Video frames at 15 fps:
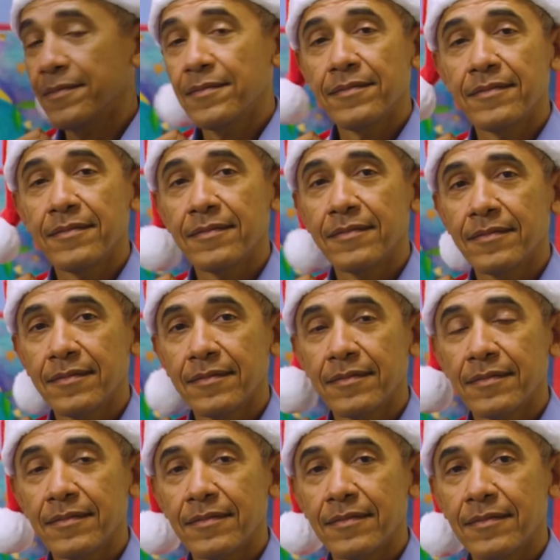
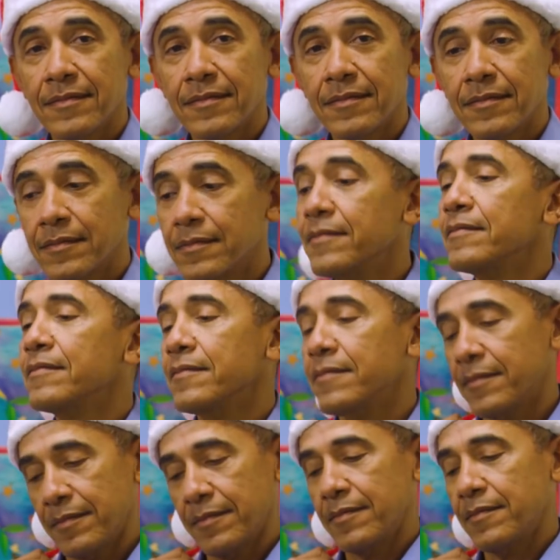
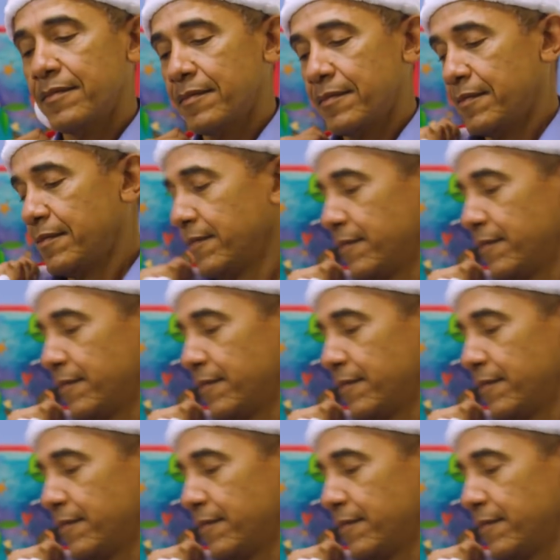This person isn't speaking.